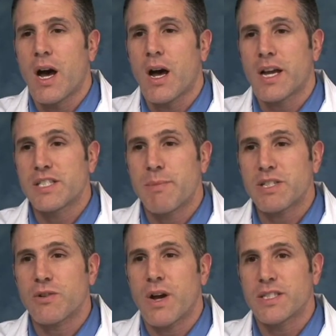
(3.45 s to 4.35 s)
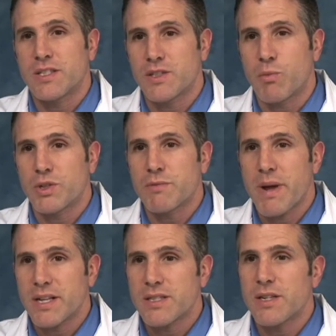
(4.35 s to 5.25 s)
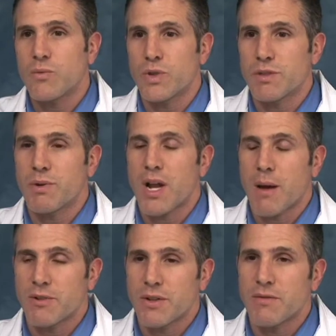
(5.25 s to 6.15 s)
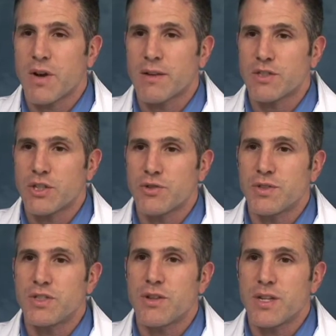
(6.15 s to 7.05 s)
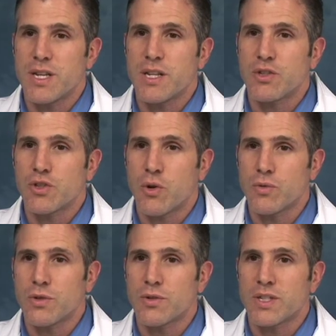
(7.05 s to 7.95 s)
I specialize in sports medicine, which predominantly involves injuries to the knee and shoulder,